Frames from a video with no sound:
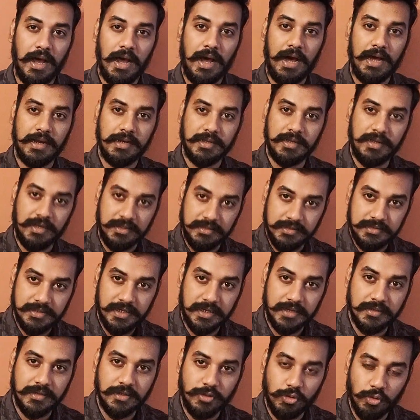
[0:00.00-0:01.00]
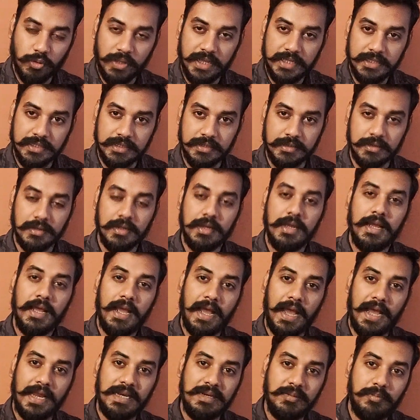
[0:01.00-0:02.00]
are conjunct together
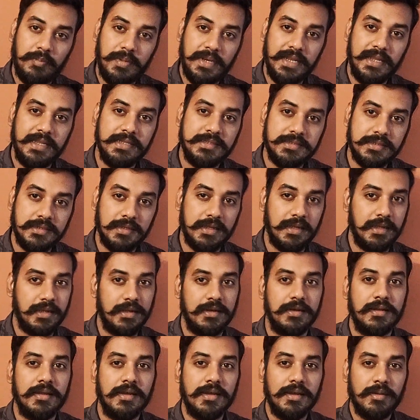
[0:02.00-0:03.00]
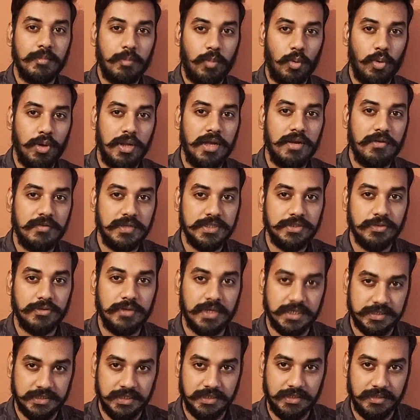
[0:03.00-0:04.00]
and placed in Punarvasu
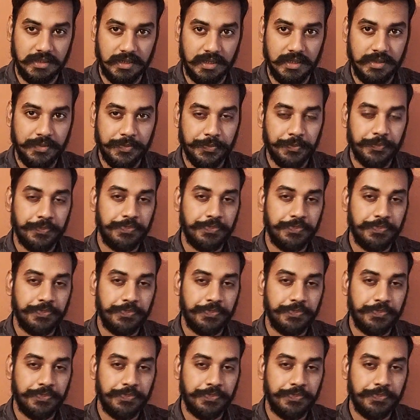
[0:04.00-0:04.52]
nakshatra,